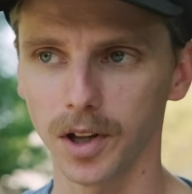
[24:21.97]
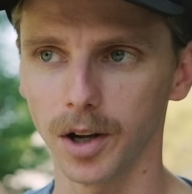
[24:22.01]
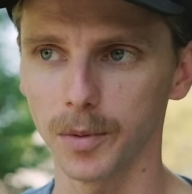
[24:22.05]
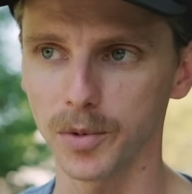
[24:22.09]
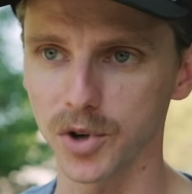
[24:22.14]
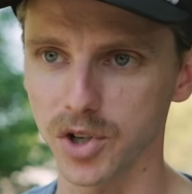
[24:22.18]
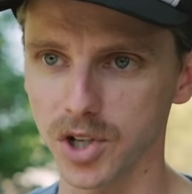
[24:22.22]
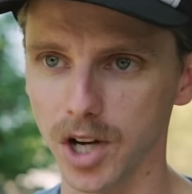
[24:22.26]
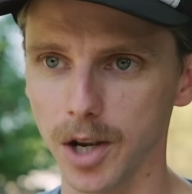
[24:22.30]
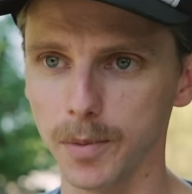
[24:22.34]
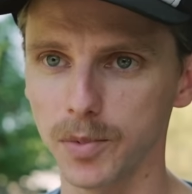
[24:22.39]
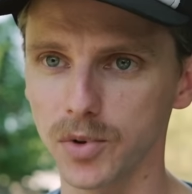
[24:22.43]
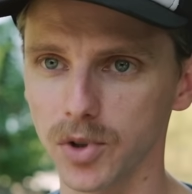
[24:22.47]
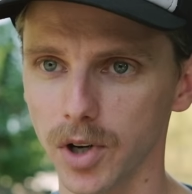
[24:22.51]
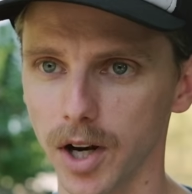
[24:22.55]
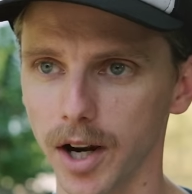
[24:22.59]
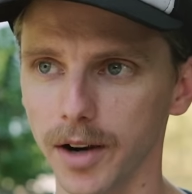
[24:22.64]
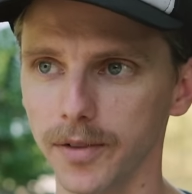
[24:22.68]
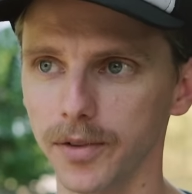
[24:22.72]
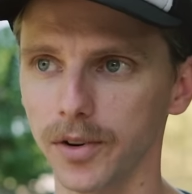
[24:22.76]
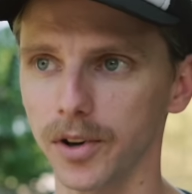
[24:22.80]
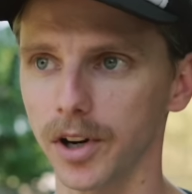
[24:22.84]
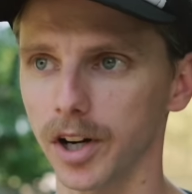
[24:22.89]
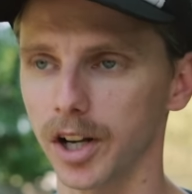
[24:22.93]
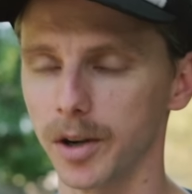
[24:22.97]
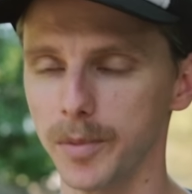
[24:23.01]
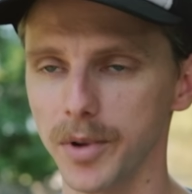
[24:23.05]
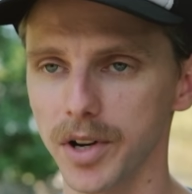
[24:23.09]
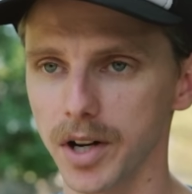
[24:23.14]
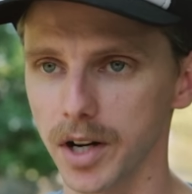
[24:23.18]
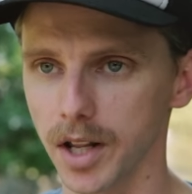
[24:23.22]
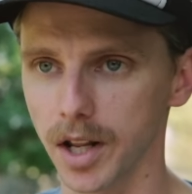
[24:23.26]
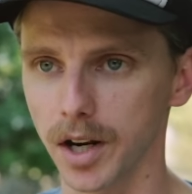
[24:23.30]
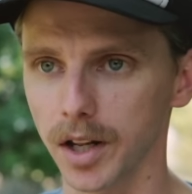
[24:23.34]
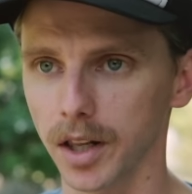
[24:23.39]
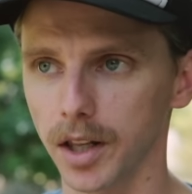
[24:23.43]
I'm a shape driver. I come
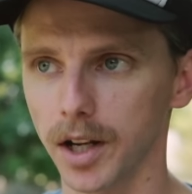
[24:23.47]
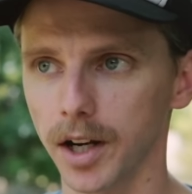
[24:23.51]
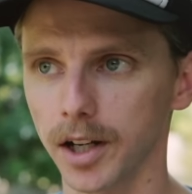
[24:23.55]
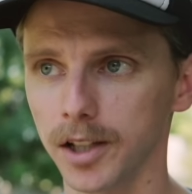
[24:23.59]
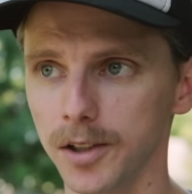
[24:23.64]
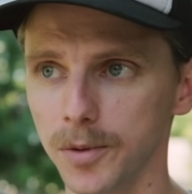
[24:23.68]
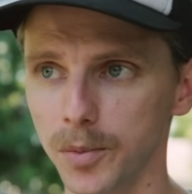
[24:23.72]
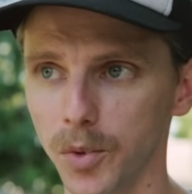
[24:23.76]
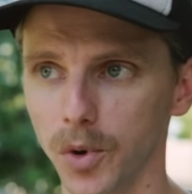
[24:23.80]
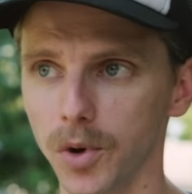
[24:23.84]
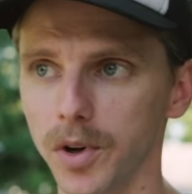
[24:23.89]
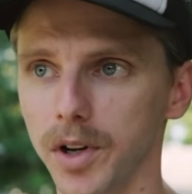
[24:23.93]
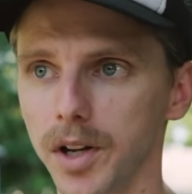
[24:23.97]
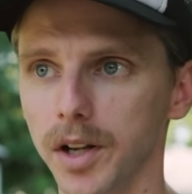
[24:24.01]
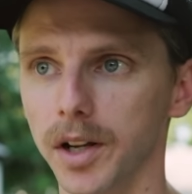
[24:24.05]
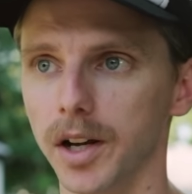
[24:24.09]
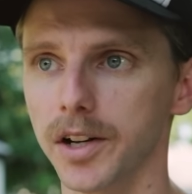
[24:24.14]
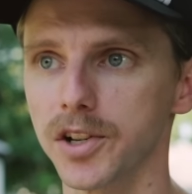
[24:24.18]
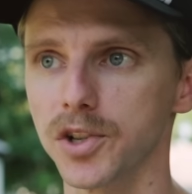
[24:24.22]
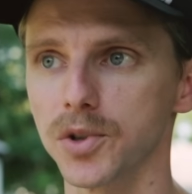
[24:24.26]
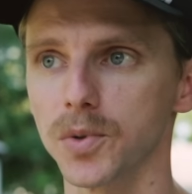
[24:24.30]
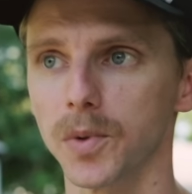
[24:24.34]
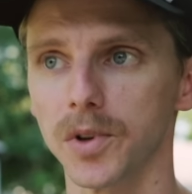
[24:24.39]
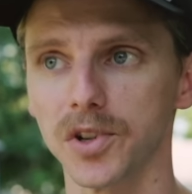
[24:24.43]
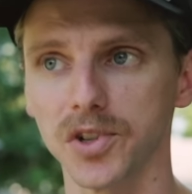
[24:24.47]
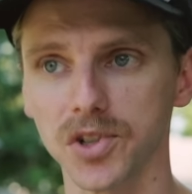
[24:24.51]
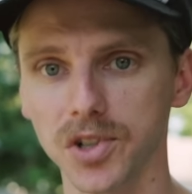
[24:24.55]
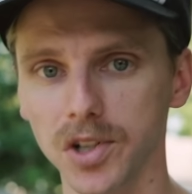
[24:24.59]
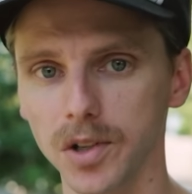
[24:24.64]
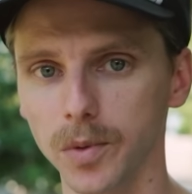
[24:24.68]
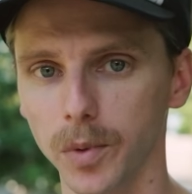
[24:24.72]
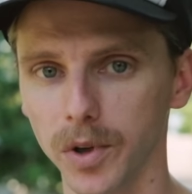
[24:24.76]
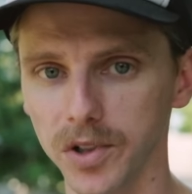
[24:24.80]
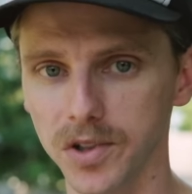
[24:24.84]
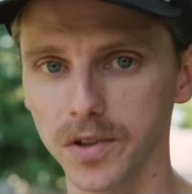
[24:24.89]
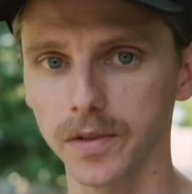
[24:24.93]
in at 8 o'clock in the morning. I just want to
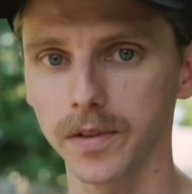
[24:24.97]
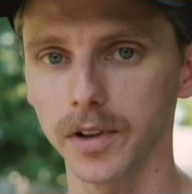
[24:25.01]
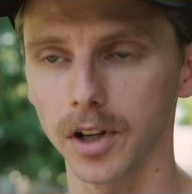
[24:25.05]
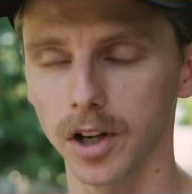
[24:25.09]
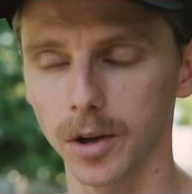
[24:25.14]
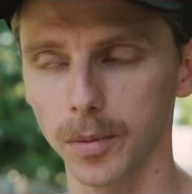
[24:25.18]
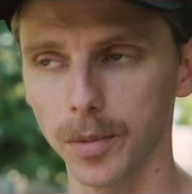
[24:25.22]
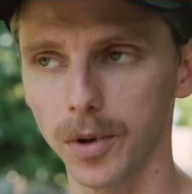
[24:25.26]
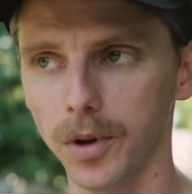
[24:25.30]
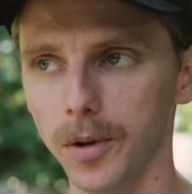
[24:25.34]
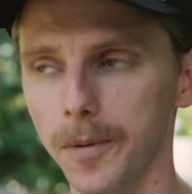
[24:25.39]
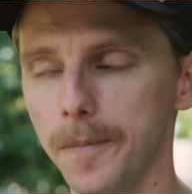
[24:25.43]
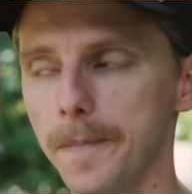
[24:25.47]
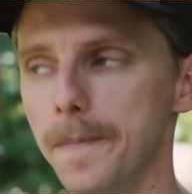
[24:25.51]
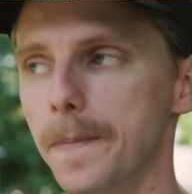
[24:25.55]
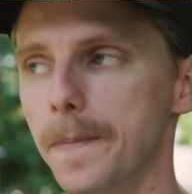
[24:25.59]
see what's available.